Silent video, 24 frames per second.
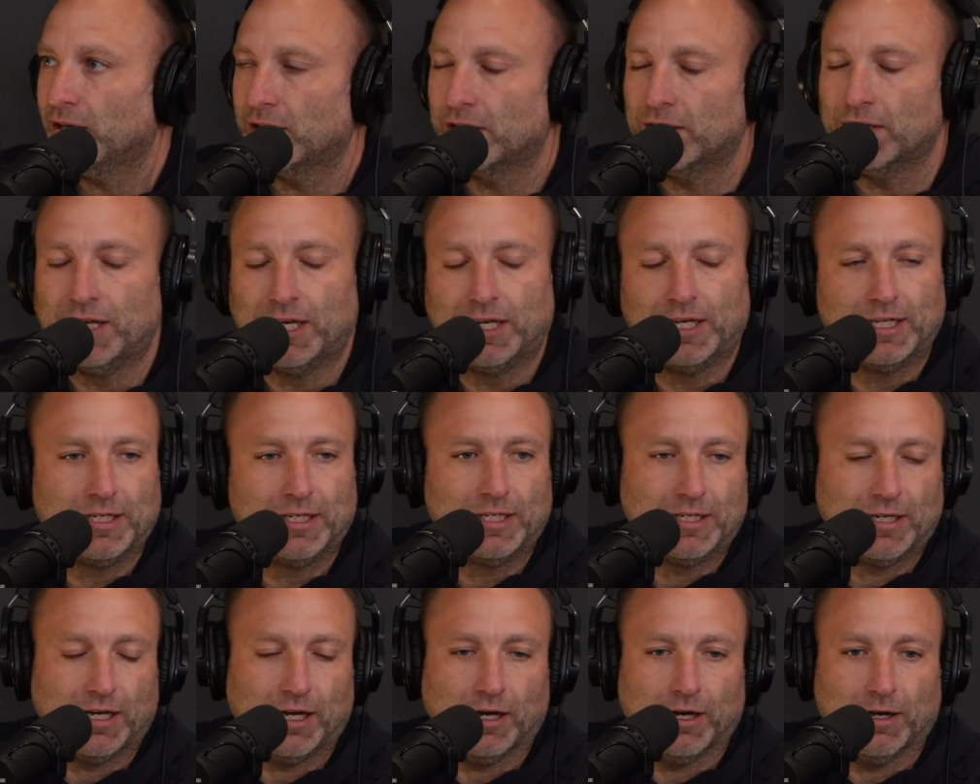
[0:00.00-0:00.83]
And
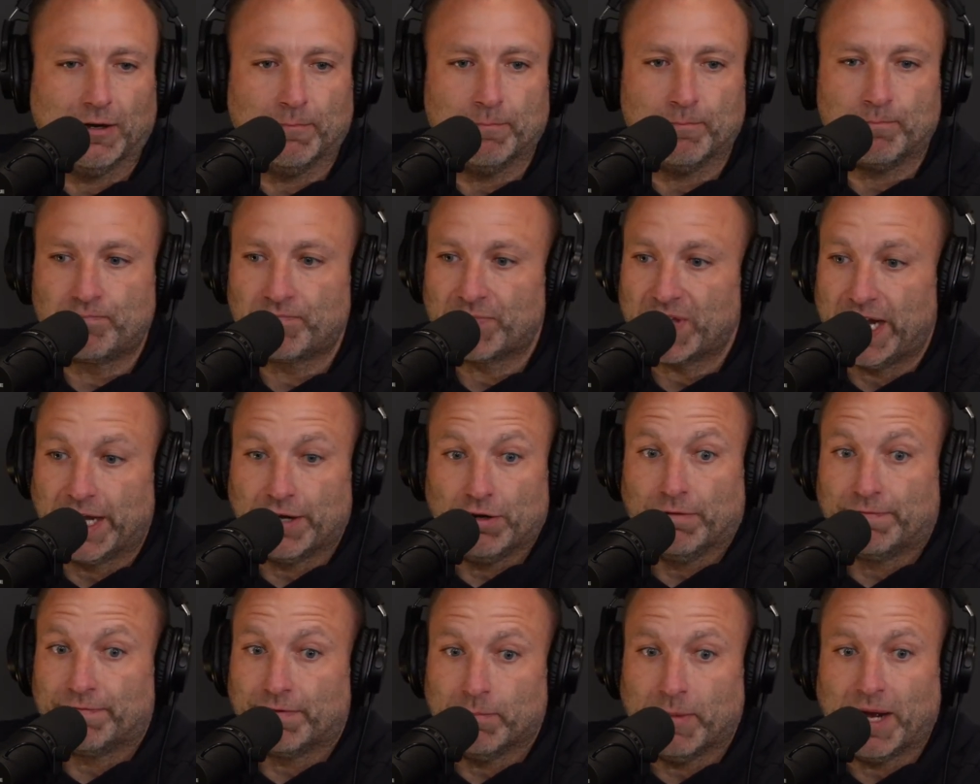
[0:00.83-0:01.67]
I
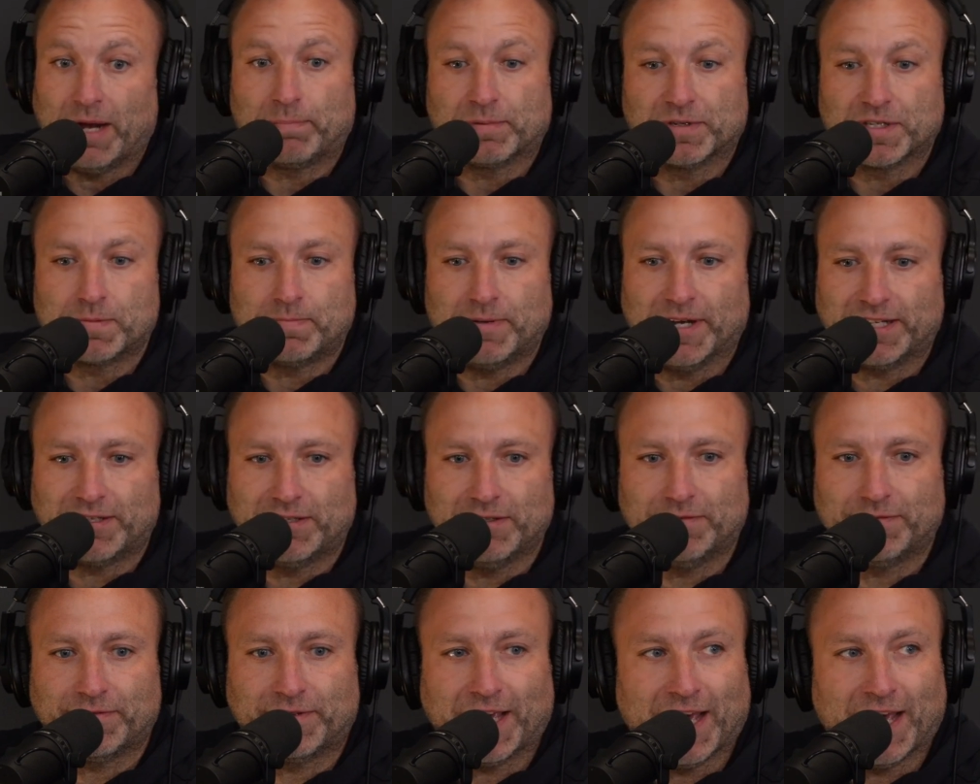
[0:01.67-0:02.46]
know from my perspective,